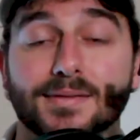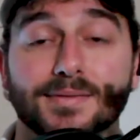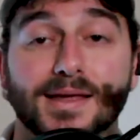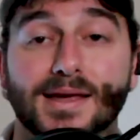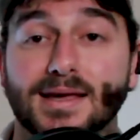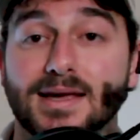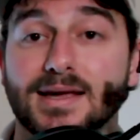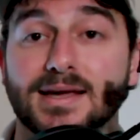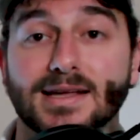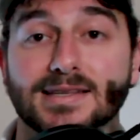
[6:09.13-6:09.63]

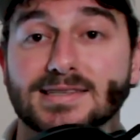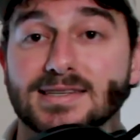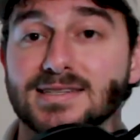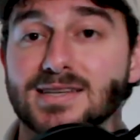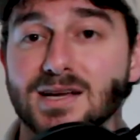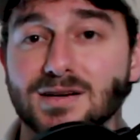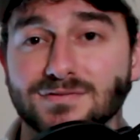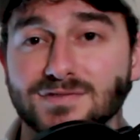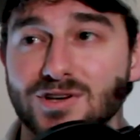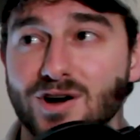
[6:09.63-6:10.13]
He gets a
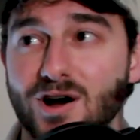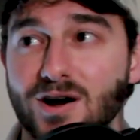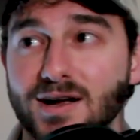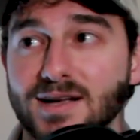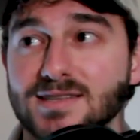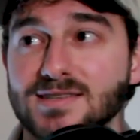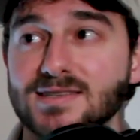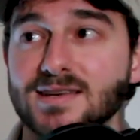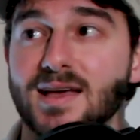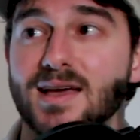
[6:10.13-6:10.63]
ton of
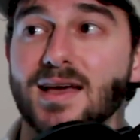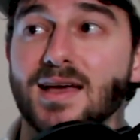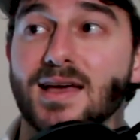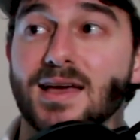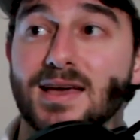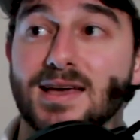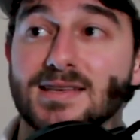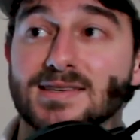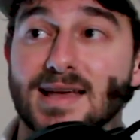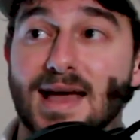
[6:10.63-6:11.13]
targets.
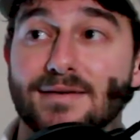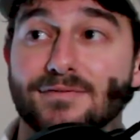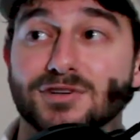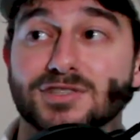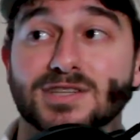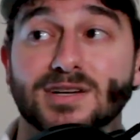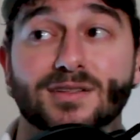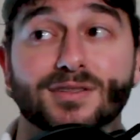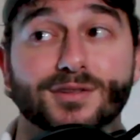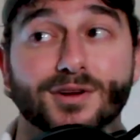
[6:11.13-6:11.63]
He's
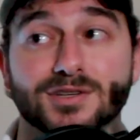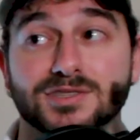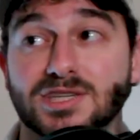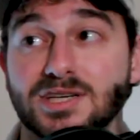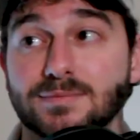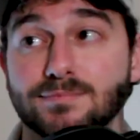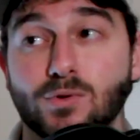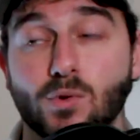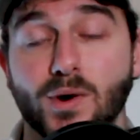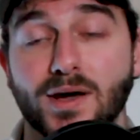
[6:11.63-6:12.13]
averaging
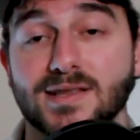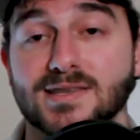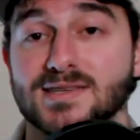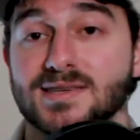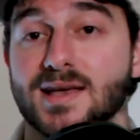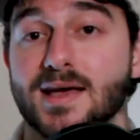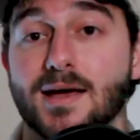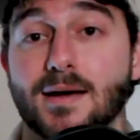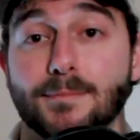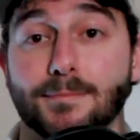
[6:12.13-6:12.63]
13
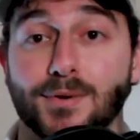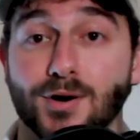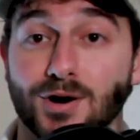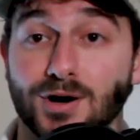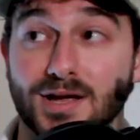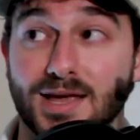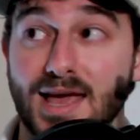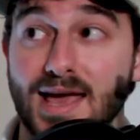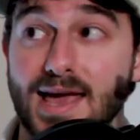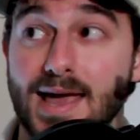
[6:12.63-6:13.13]
points
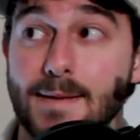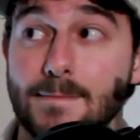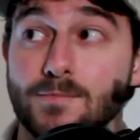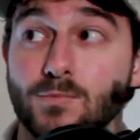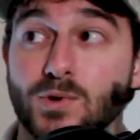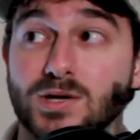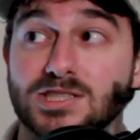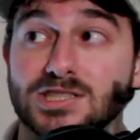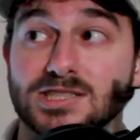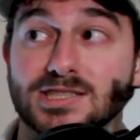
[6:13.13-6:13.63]
per
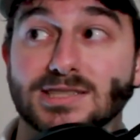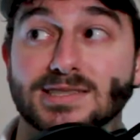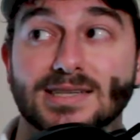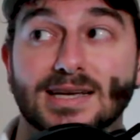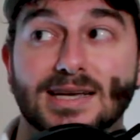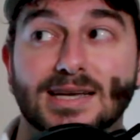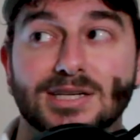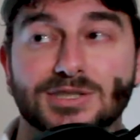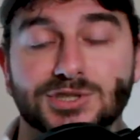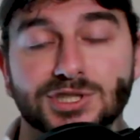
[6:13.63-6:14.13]
game, which is
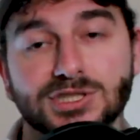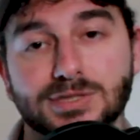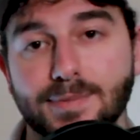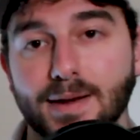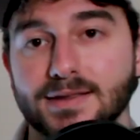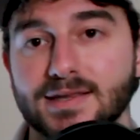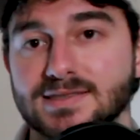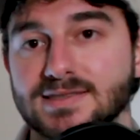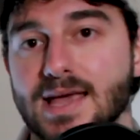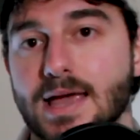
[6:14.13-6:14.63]
just
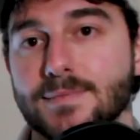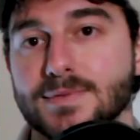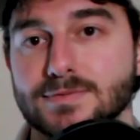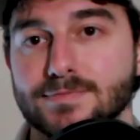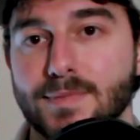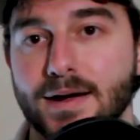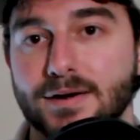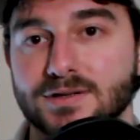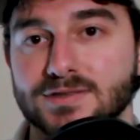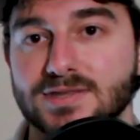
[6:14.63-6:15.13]
about the same
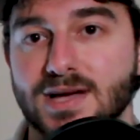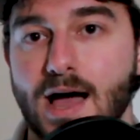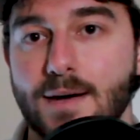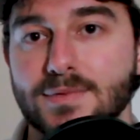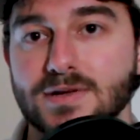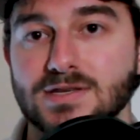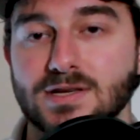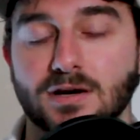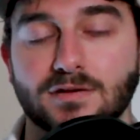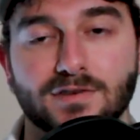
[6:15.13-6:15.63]
as Michael
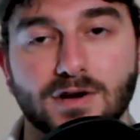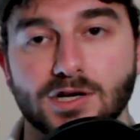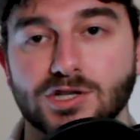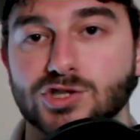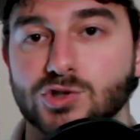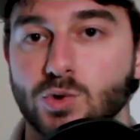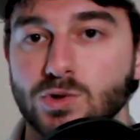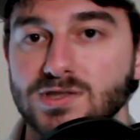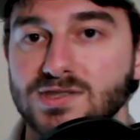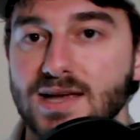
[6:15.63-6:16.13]
Thomas on a very
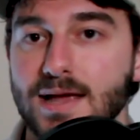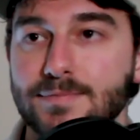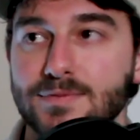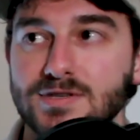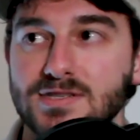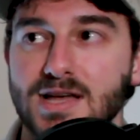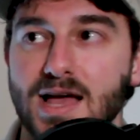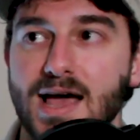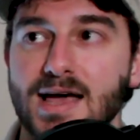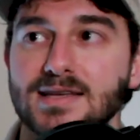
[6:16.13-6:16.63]
short sample
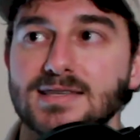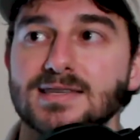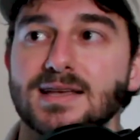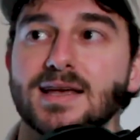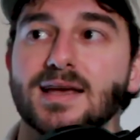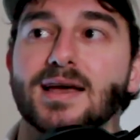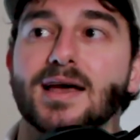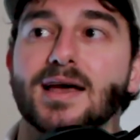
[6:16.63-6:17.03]
size.